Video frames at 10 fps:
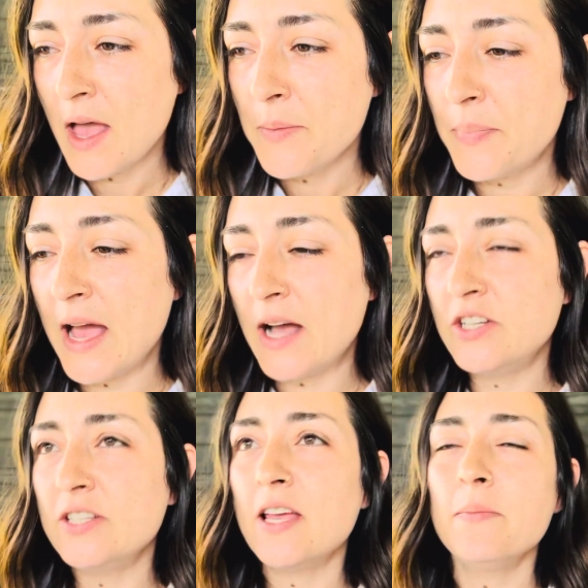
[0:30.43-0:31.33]
But I
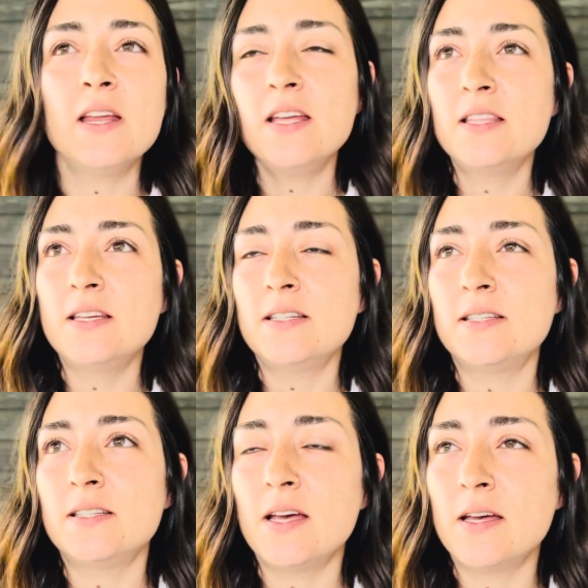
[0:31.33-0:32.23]
just kept getting
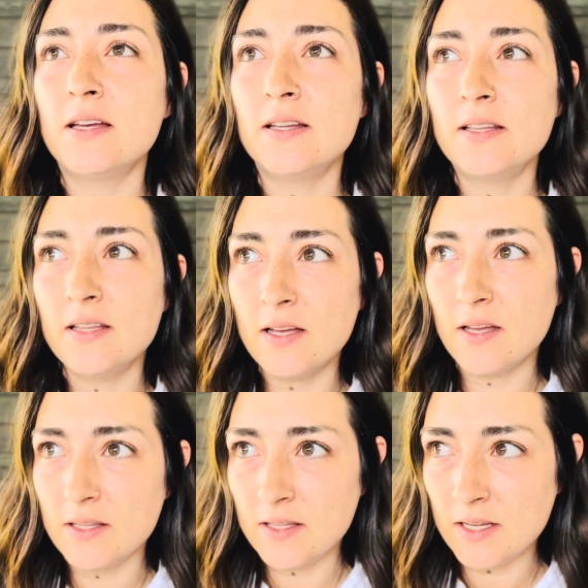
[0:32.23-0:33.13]
this
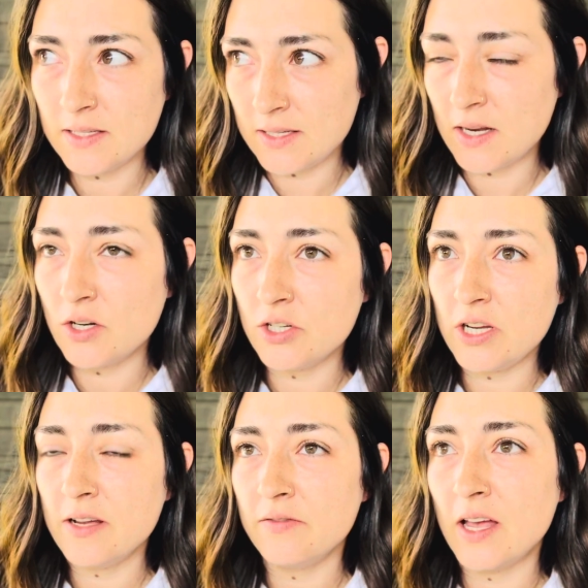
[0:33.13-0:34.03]

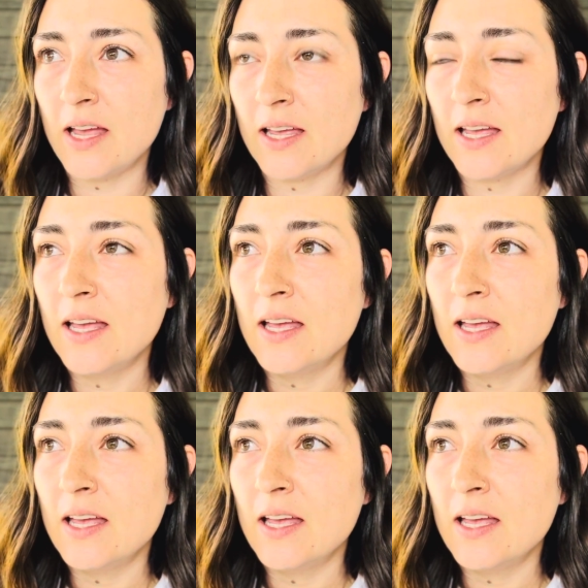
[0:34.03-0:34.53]
energy of like